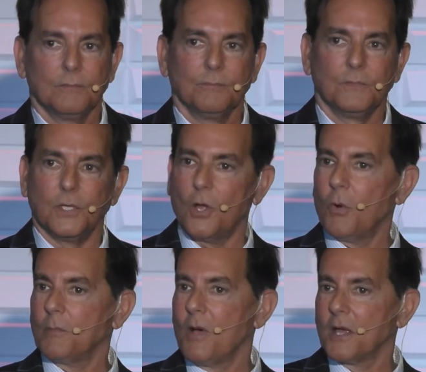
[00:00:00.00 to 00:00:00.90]
You know
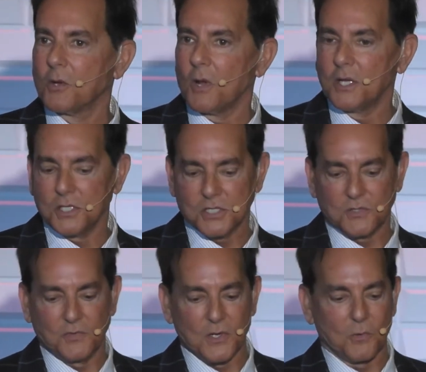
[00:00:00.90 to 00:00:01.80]
what my
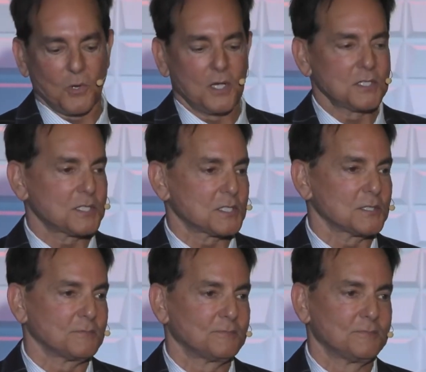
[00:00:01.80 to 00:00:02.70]
greatest fear
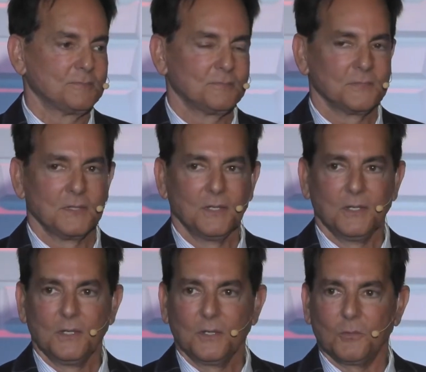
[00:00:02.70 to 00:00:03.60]
was?
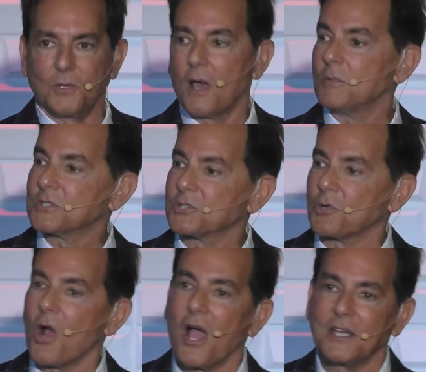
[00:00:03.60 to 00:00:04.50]
When I was
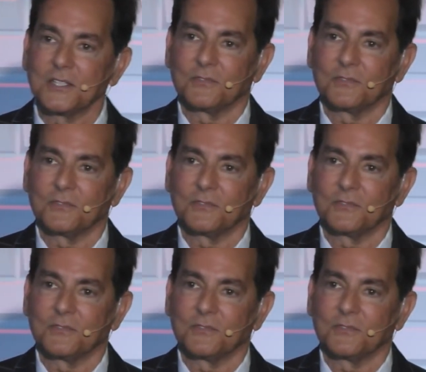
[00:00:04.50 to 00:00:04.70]
trying to